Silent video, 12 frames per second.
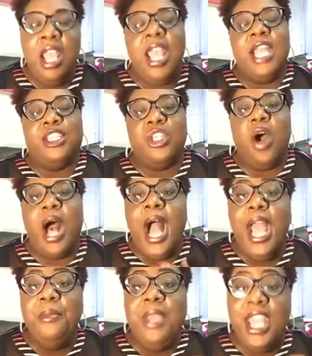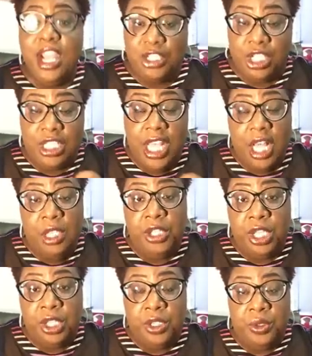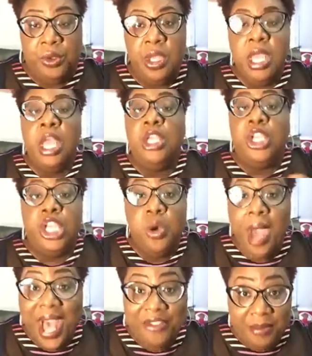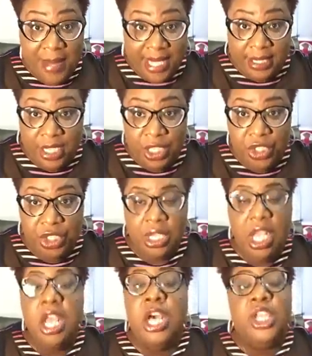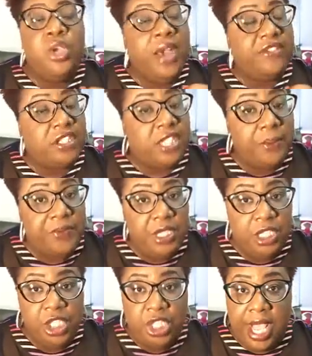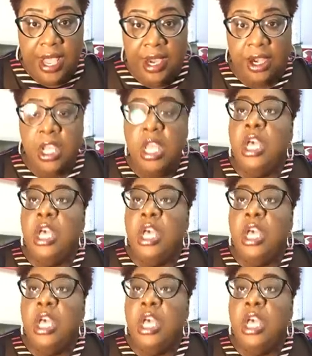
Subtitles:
And so I am here to tell you, you have a message. You have something to share.